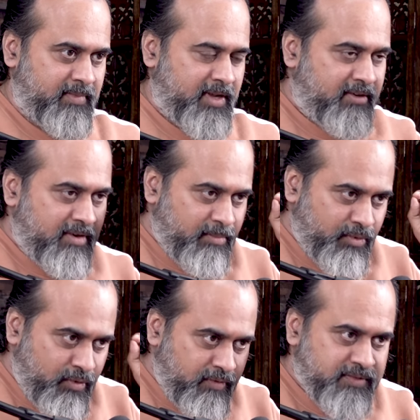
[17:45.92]
It
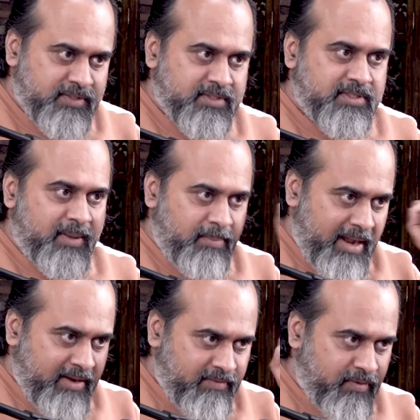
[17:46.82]
removes the
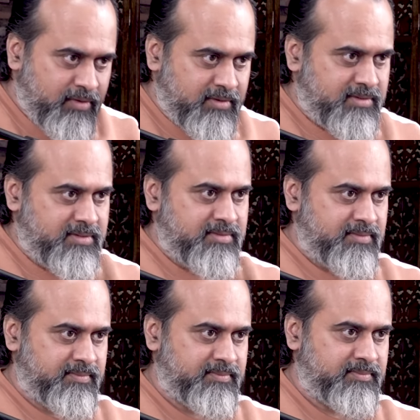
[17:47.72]
blindfolds.
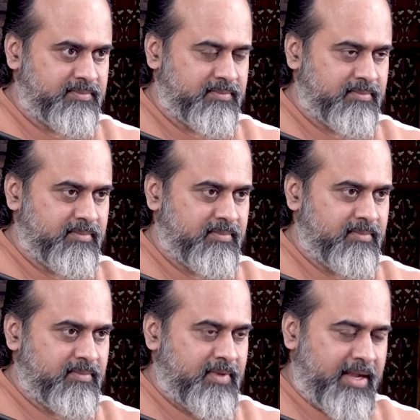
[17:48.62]

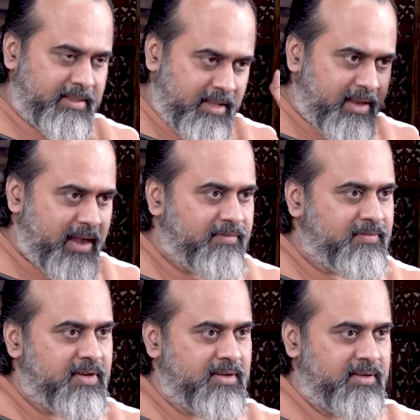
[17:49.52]
And
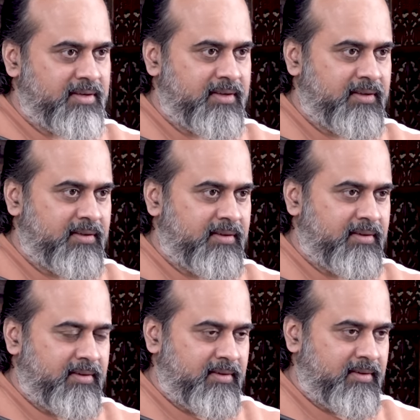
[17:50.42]
thereafter,
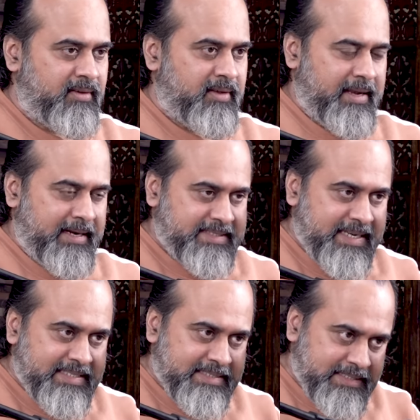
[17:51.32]
it's
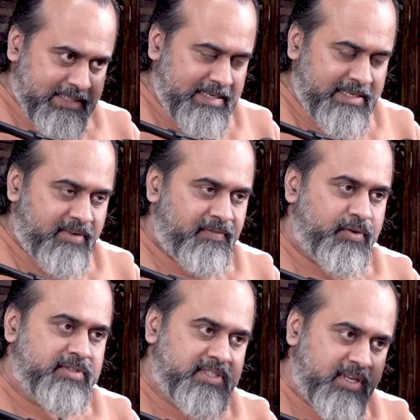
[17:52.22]
an insult if
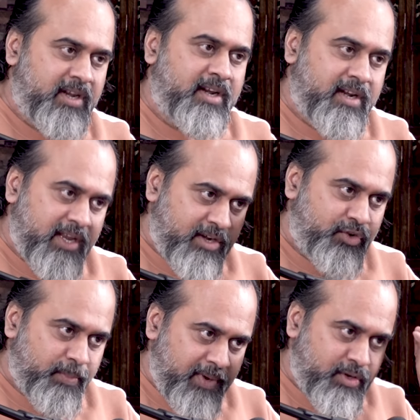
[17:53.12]
you still
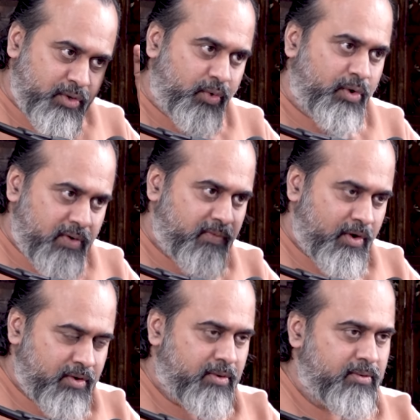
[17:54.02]
need to be told what to